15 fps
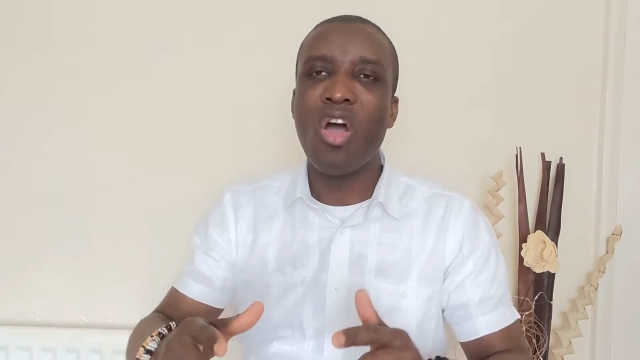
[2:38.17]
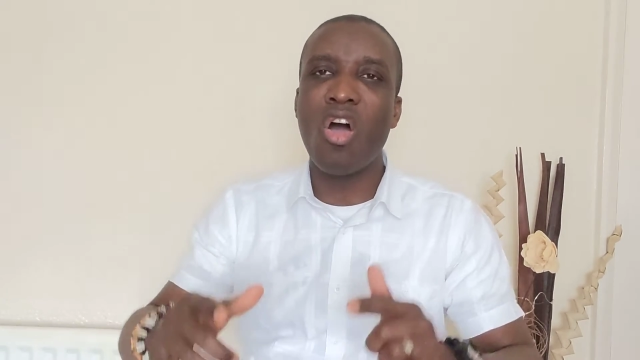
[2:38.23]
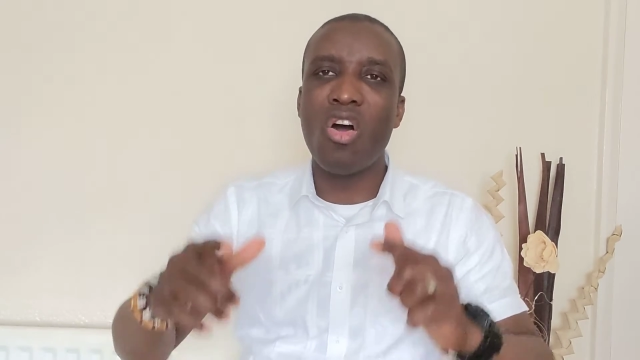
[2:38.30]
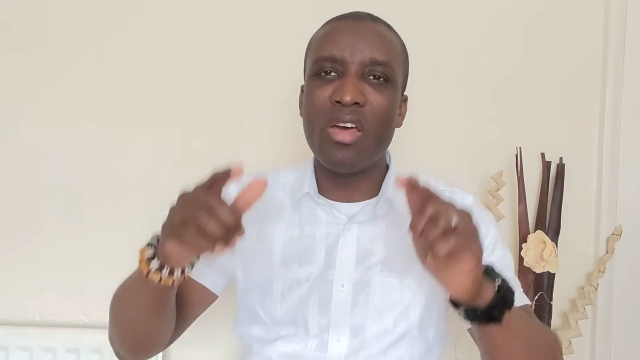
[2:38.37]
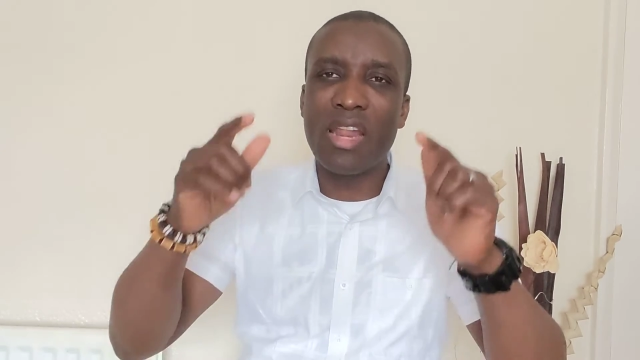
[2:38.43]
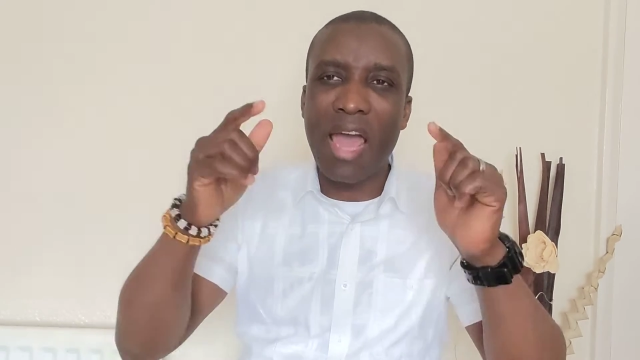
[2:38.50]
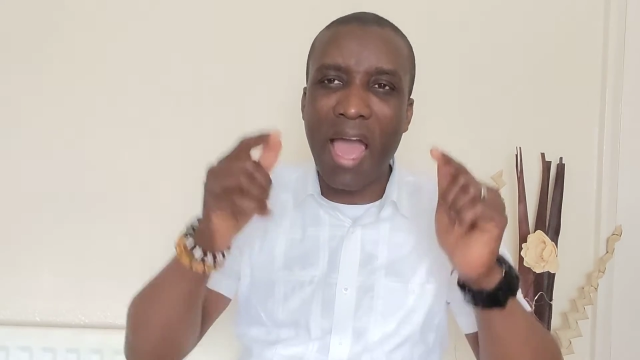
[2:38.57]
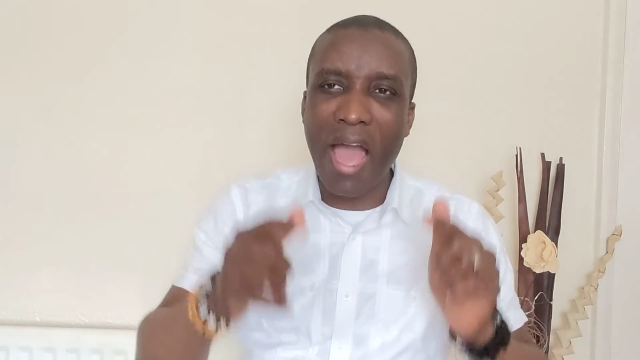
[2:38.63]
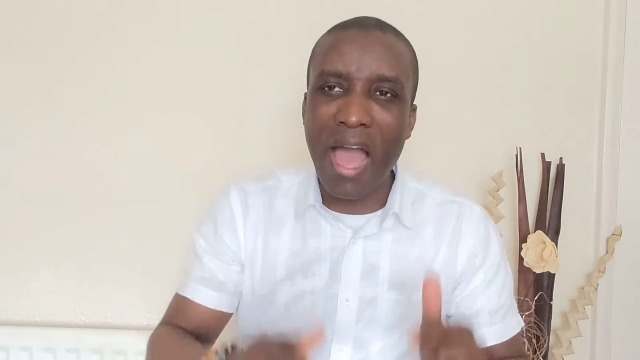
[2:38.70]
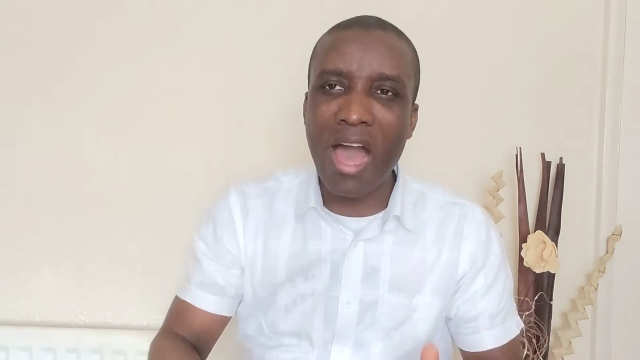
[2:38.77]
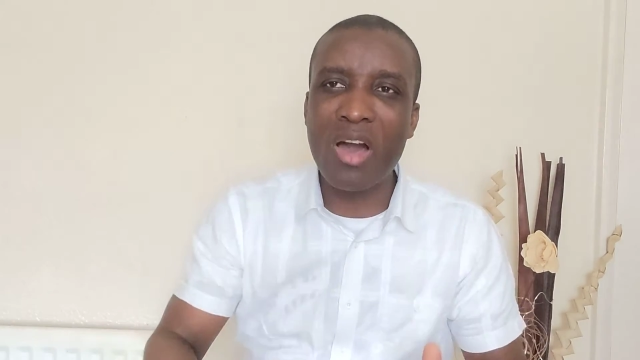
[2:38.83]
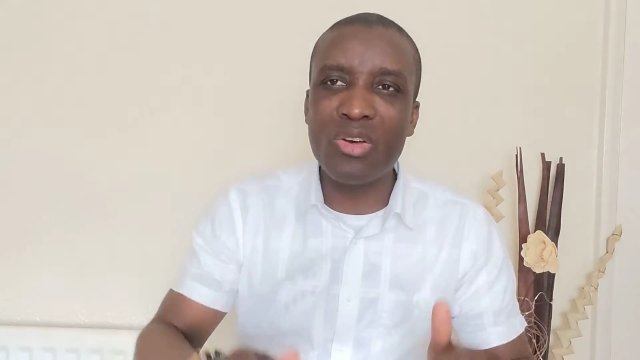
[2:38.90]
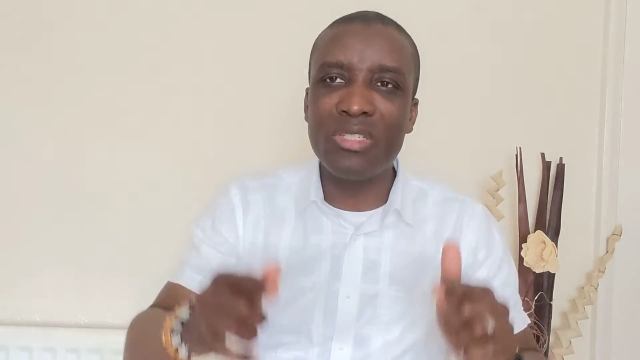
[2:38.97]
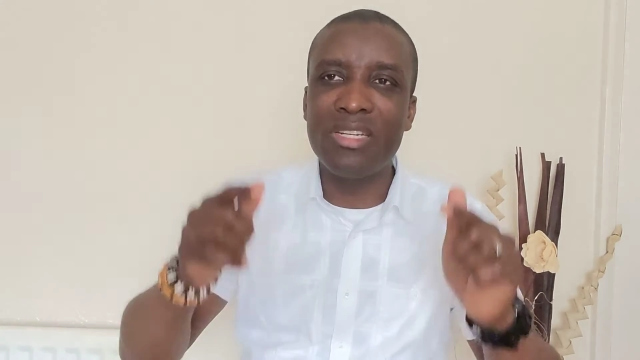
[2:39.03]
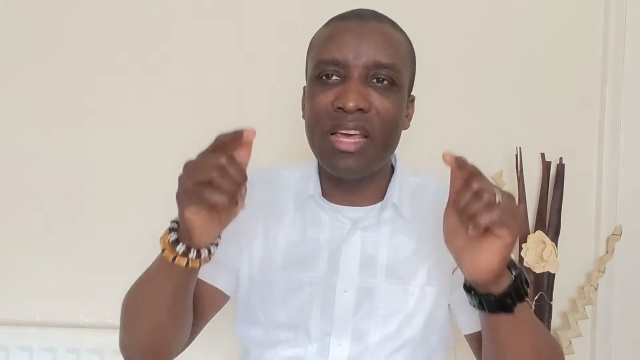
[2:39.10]
on
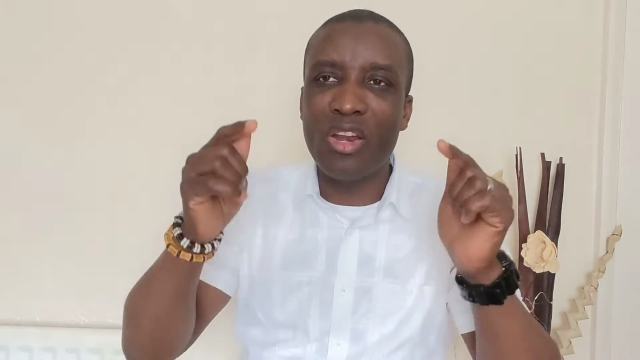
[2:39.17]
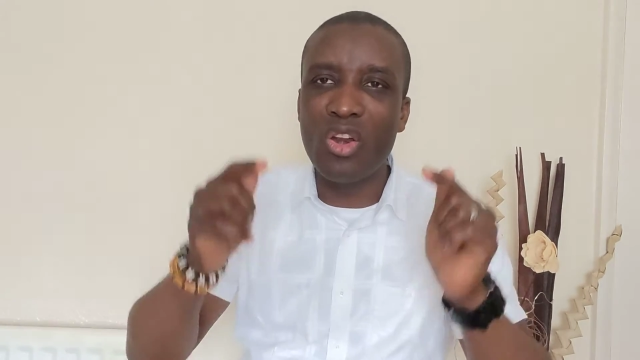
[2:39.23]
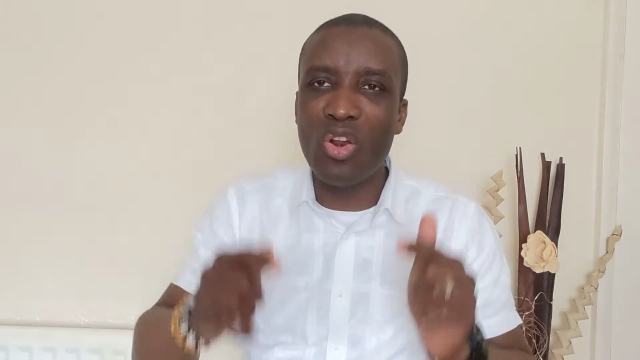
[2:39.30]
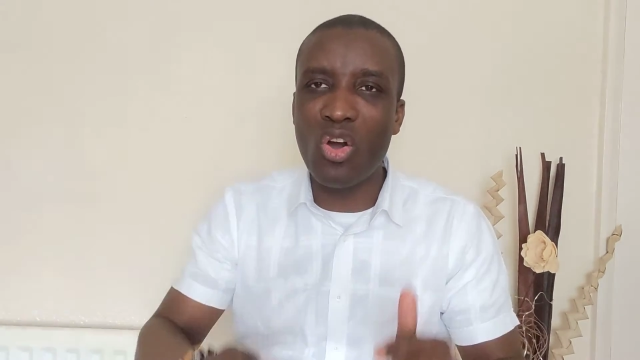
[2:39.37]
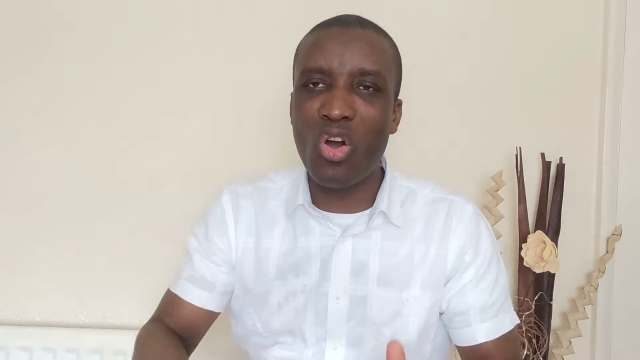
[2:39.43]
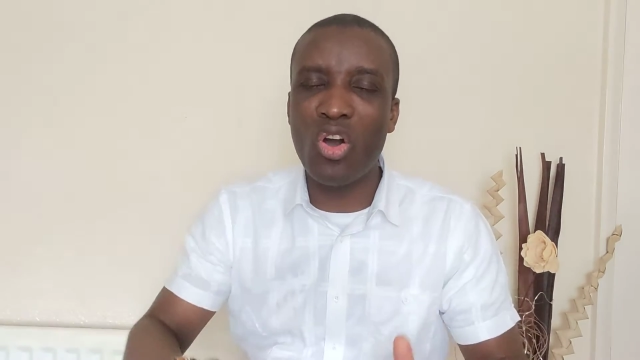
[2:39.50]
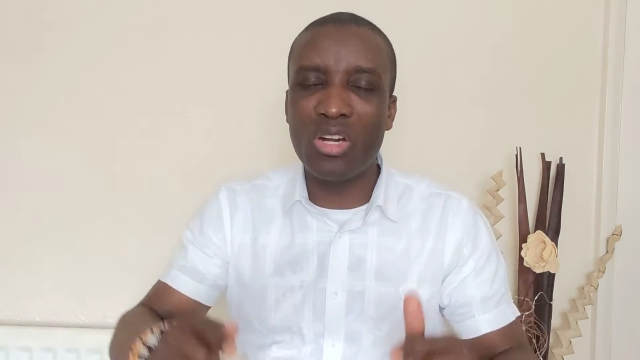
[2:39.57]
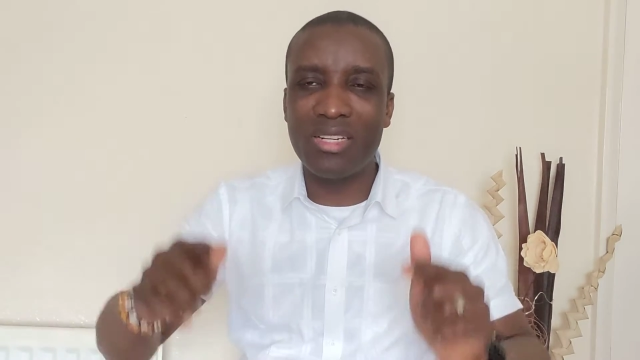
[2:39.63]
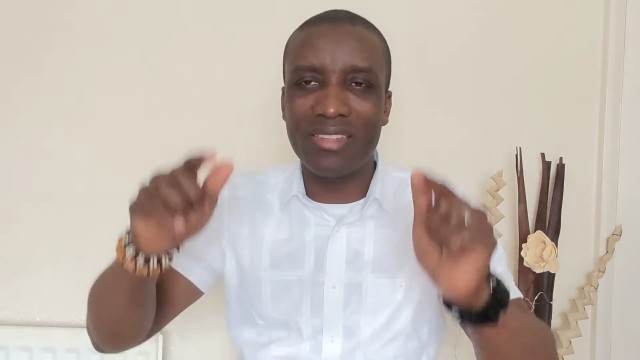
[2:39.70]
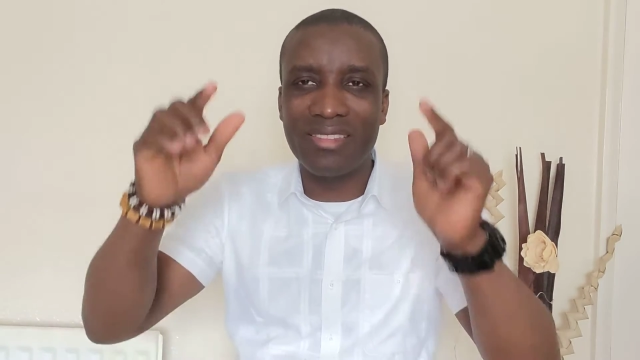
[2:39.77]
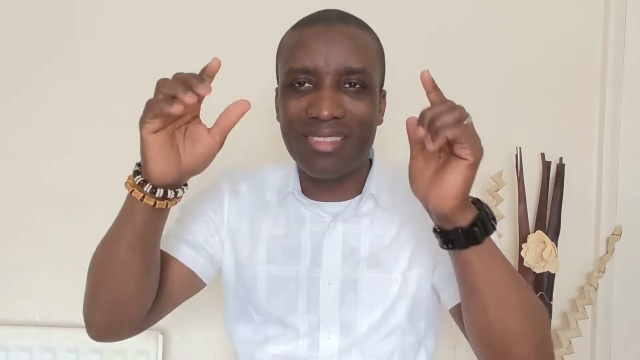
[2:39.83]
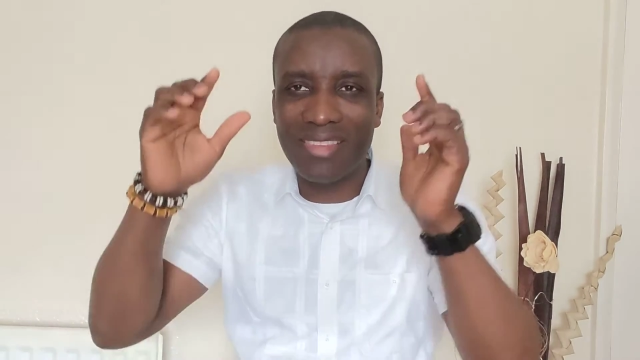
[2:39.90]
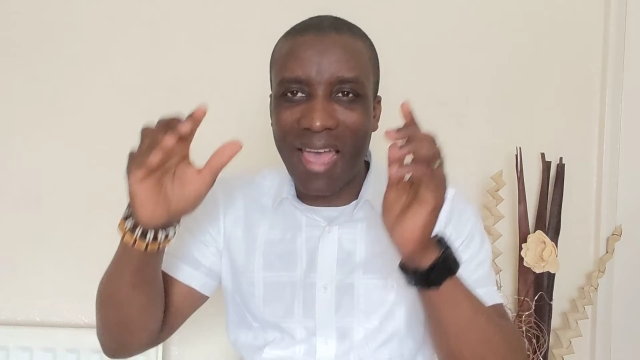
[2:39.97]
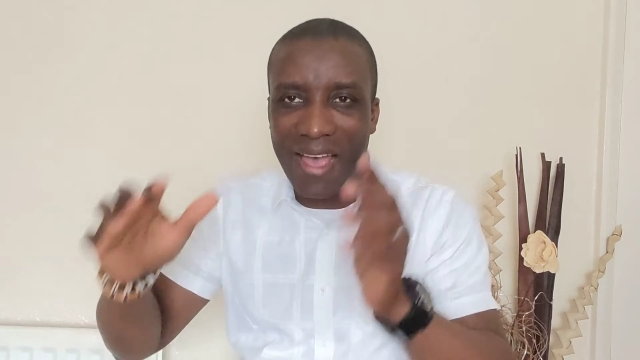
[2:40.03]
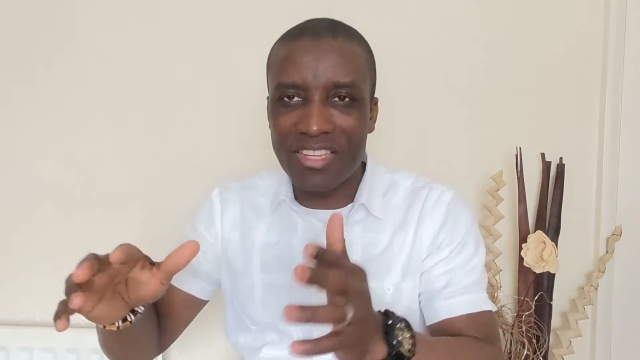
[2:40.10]
how the Lord
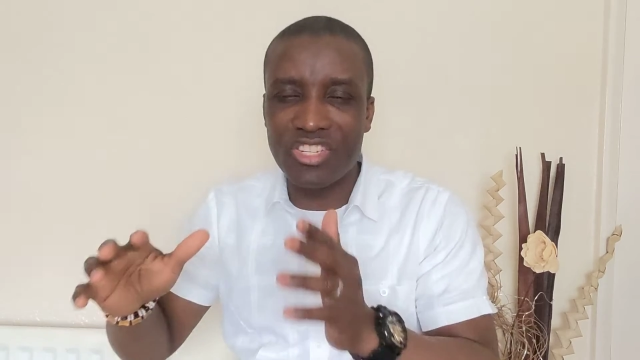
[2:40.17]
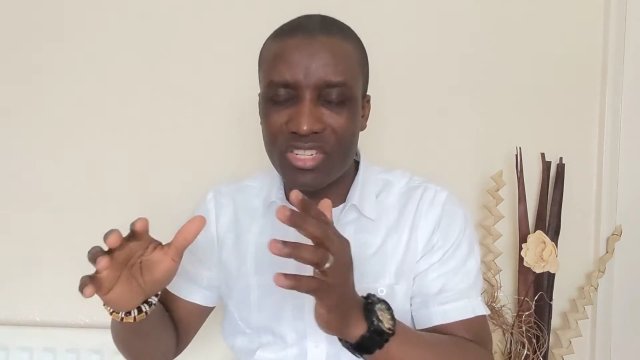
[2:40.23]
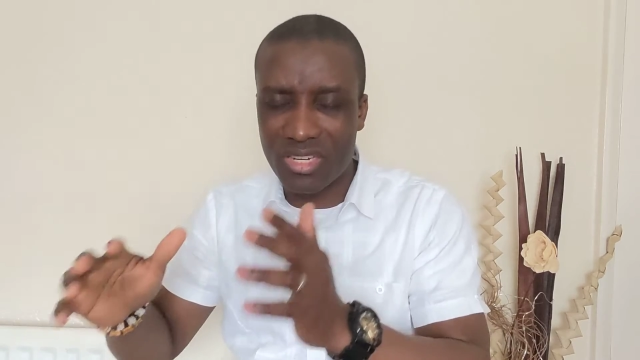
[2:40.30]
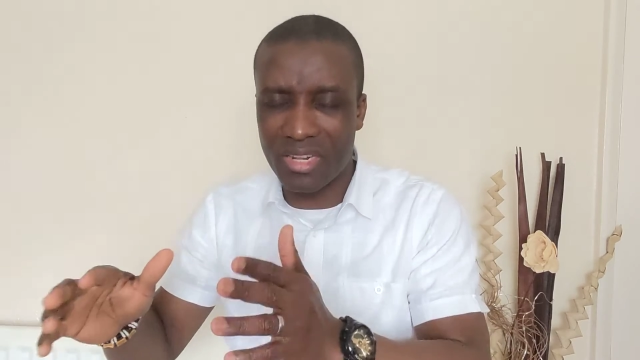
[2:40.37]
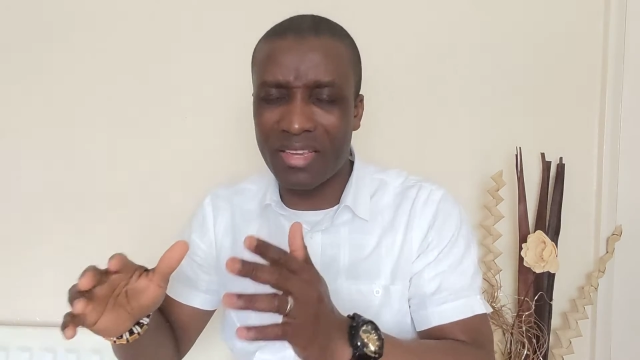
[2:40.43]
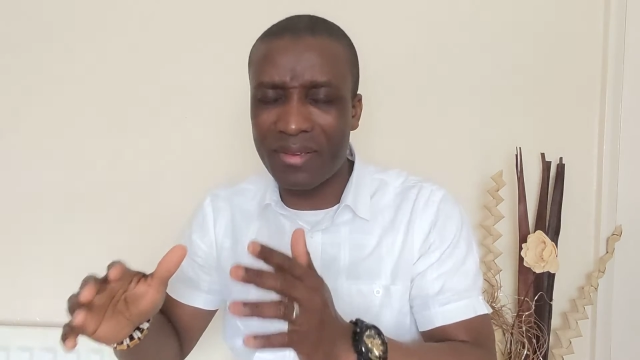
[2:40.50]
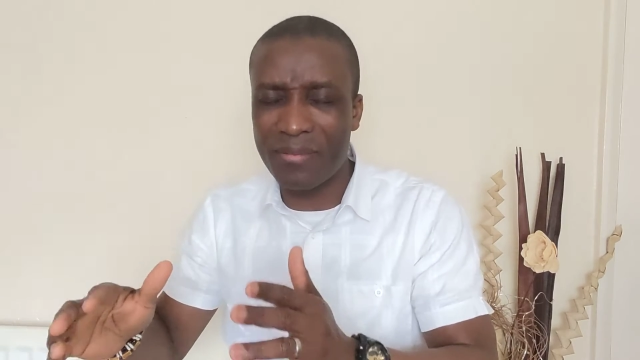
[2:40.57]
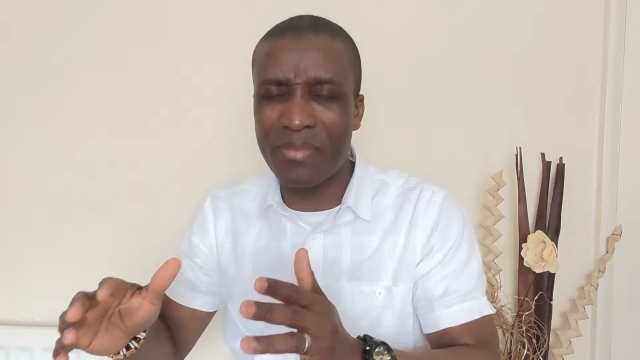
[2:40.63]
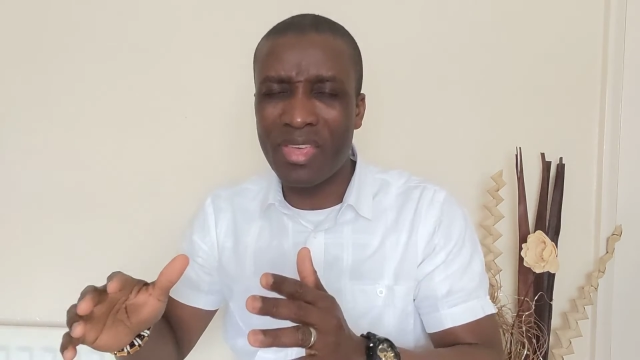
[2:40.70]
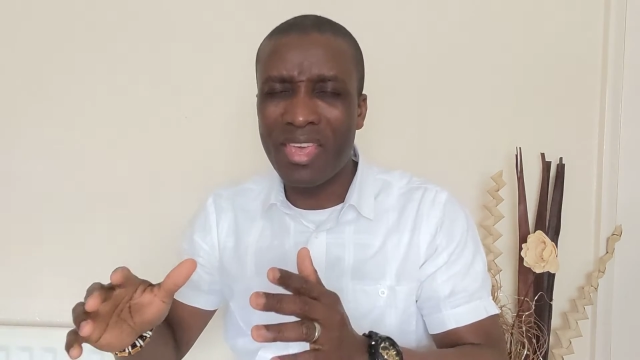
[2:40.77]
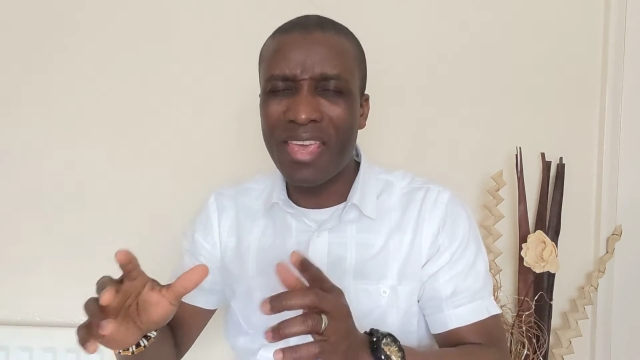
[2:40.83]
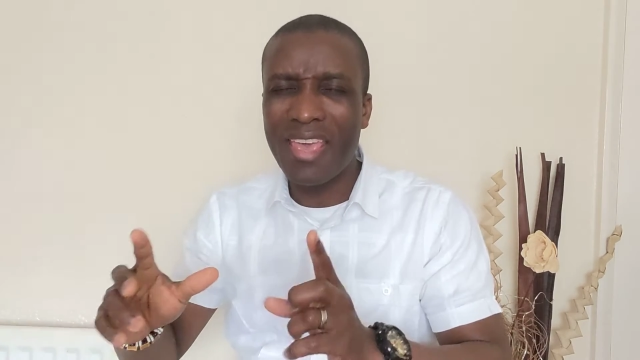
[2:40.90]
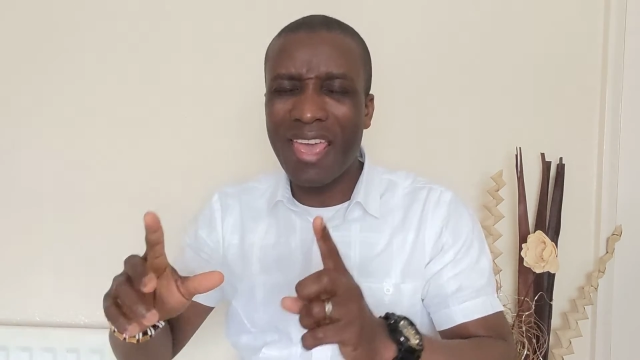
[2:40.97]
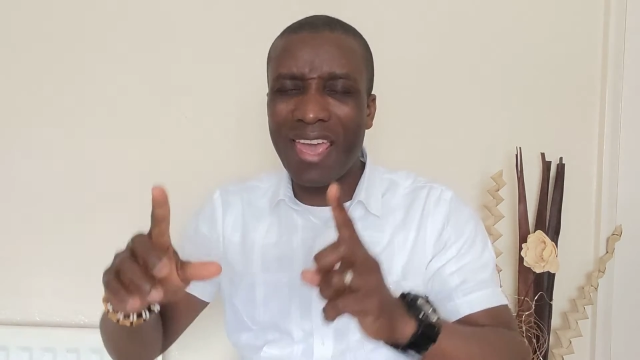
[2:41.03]
touched him,